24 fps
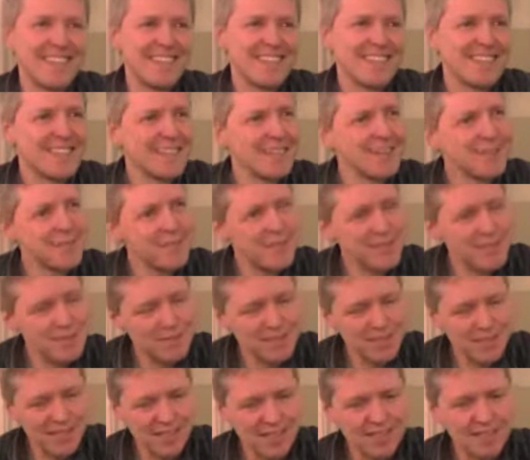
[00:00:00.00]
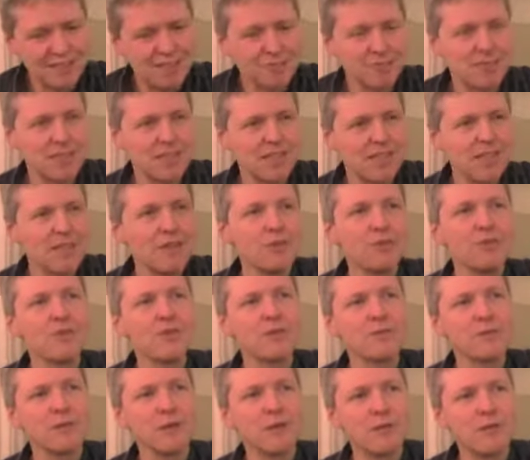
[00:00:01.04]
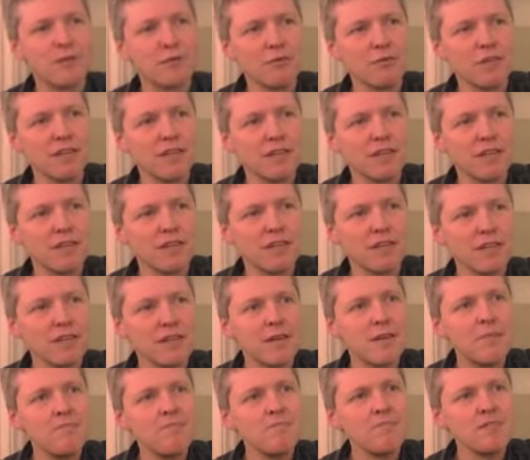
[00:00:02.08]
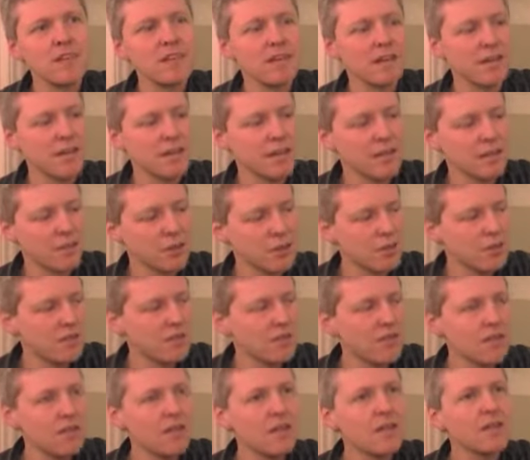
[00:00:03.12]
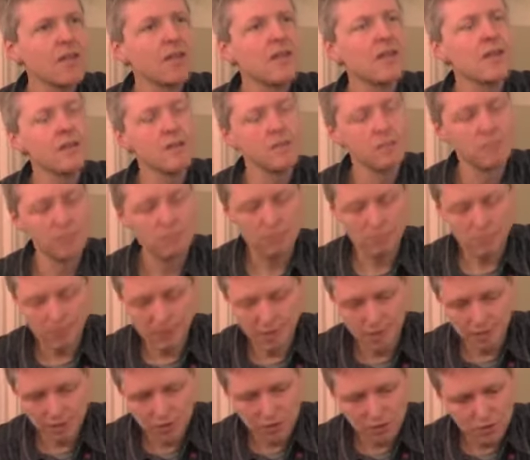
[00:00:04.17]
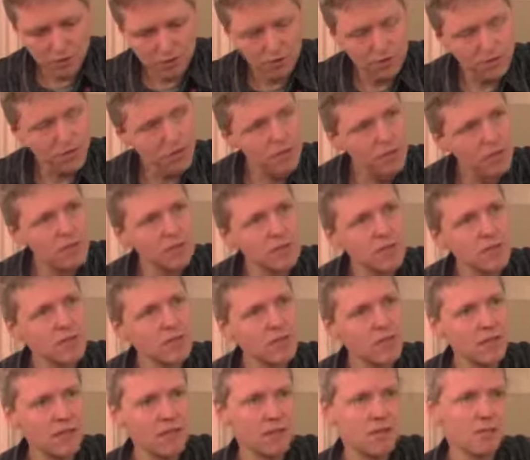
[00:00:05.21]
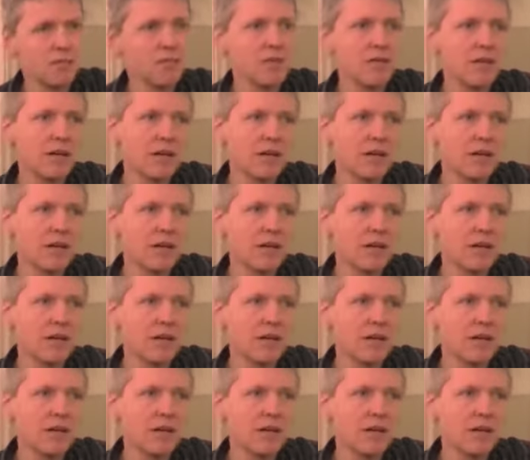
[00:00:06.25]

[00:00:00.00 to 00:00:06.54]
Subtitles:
And so subjective. But now with the Model 3 at hand, I can always say, make sure you have it available.